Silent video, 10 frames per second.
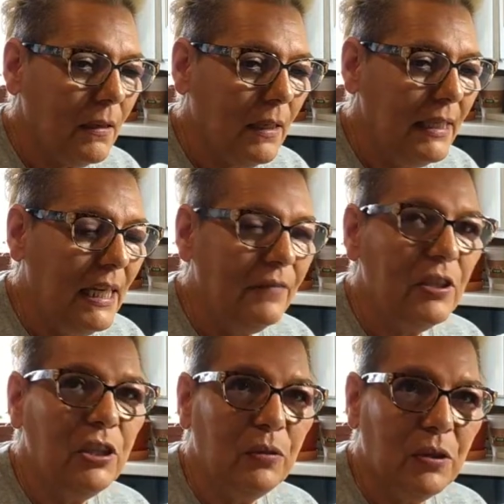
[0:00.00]
I'd have
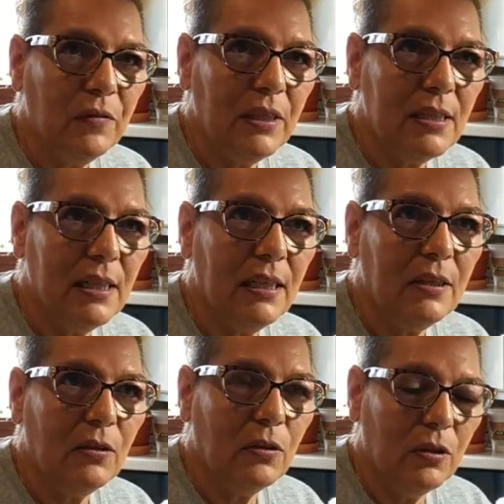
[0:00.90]
to do it over the
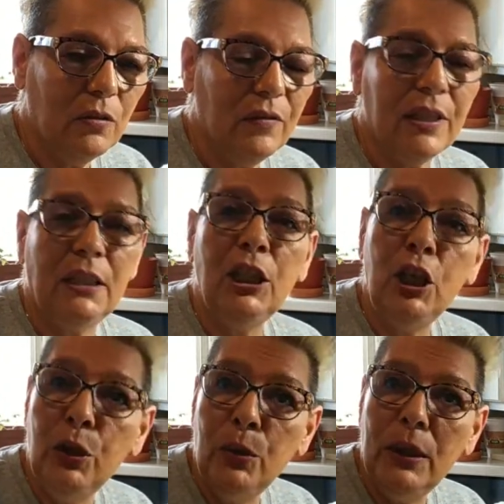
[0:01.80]
sink or over the
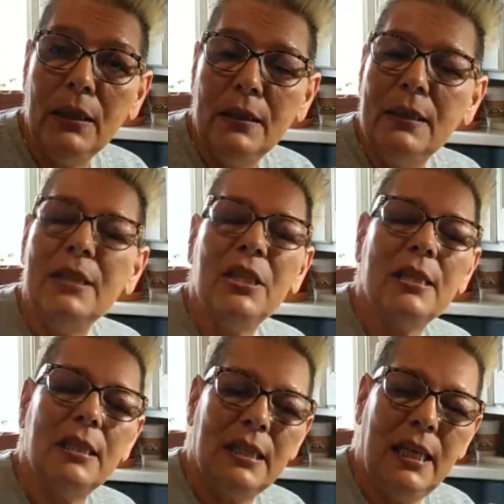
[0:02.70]
loo
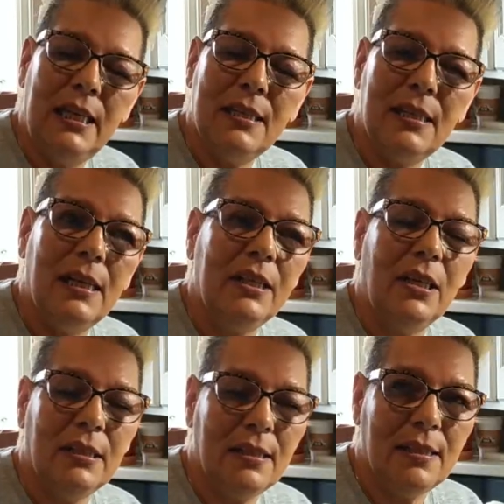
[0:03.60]
just in case I
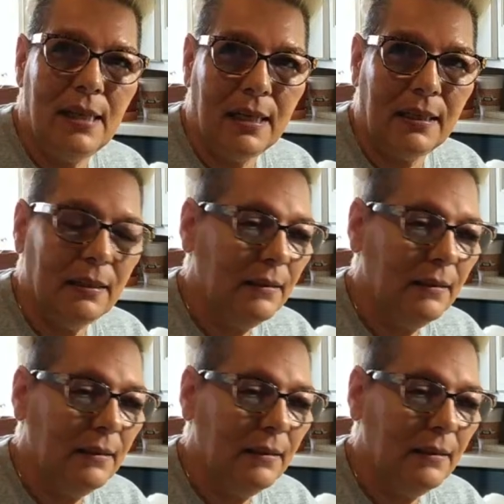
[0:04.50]
got sick.